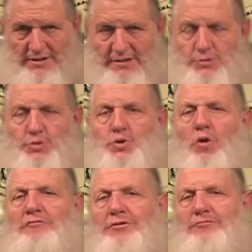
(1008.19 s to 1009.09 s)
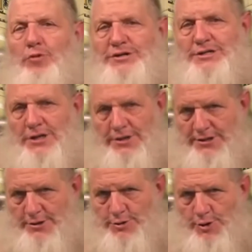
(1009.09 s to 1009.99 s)
This was offered 1400
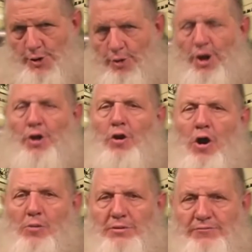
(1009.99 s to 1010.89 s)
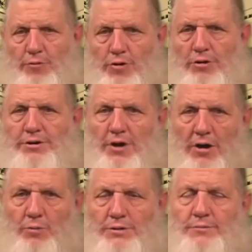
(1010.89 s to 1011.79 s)
years ago, long before
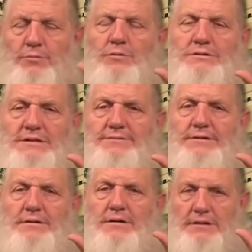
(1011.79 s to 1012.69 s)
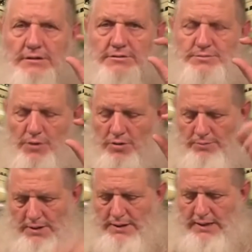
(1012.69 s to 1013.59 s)
Darwin was even a little small
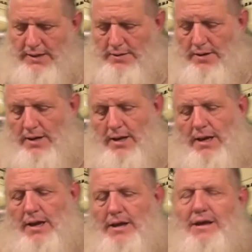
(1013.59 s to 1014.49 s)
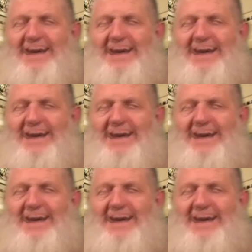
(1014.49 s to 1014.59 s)
monkey. And